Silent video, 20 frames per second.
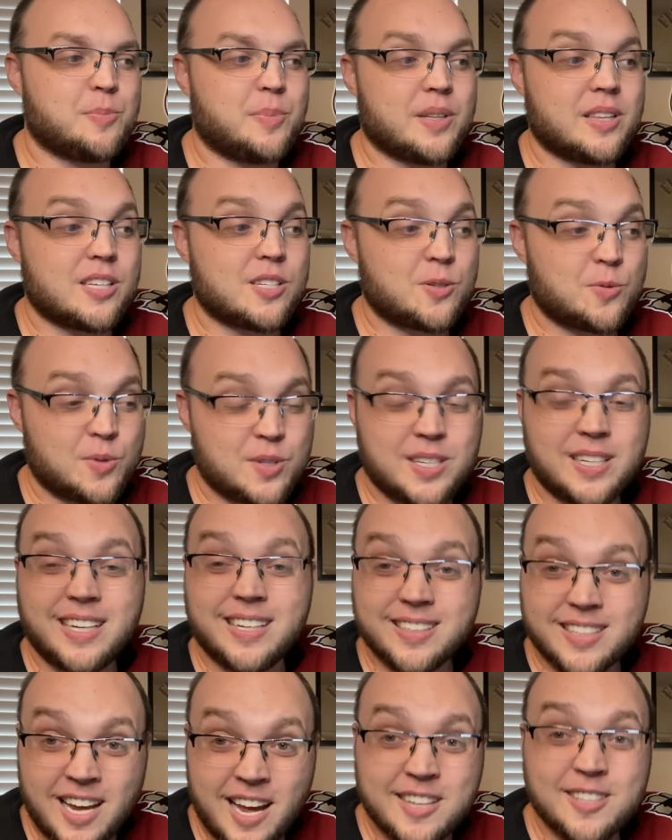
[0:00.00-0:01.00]
But this was an
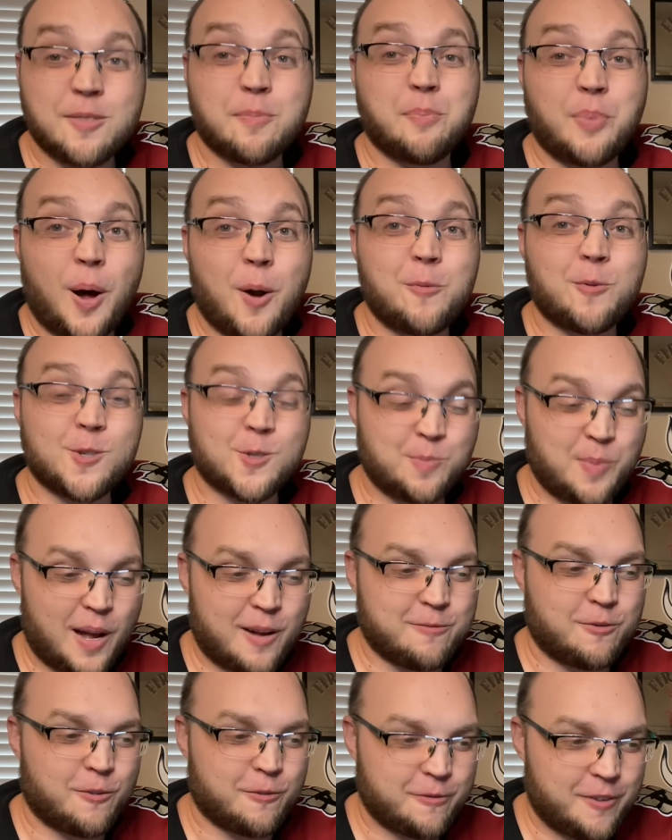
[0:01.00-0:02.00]
intense but
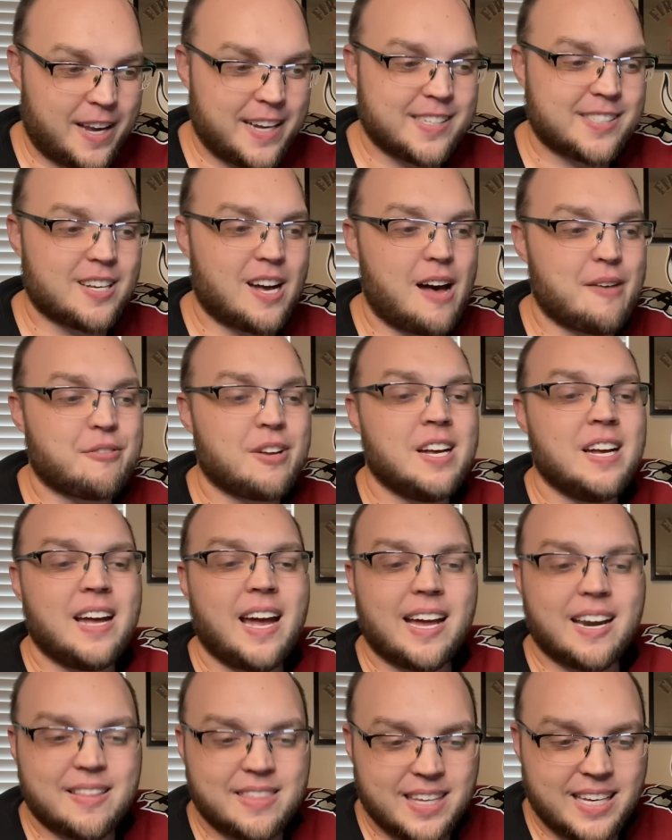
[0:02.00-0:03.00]
respectful face-off,
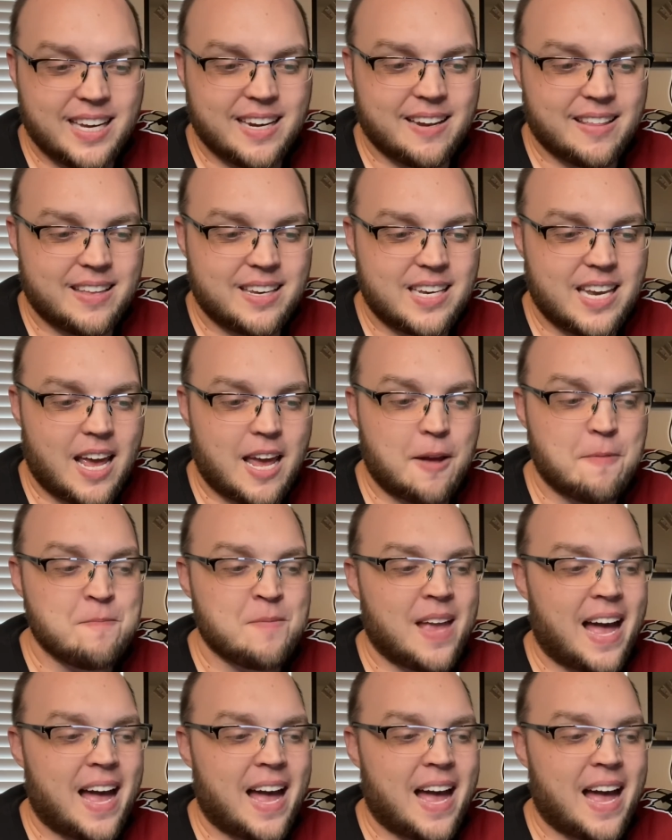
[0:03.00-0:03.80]
and at the end of the day,